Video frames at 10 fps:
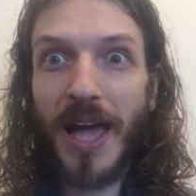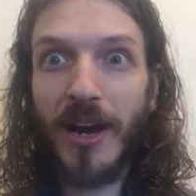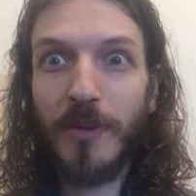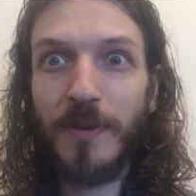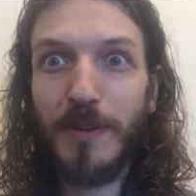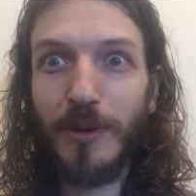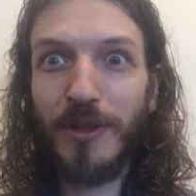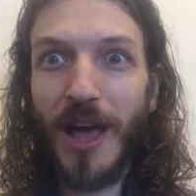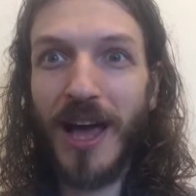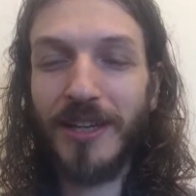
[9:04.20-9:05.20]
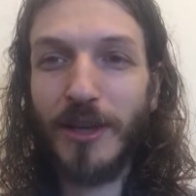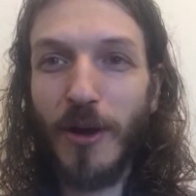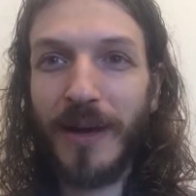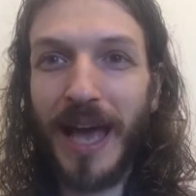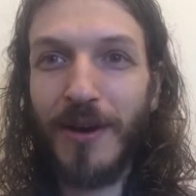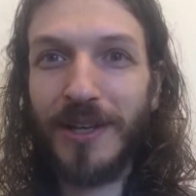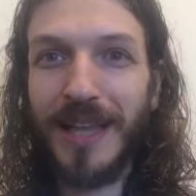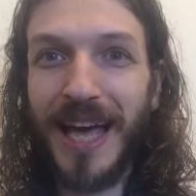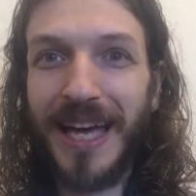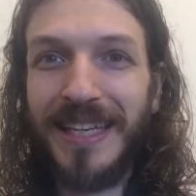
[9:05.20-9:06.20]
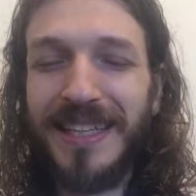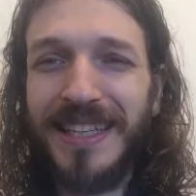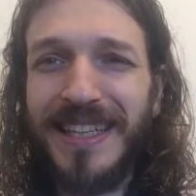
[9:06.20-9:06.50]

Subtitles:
are people not going alkaline?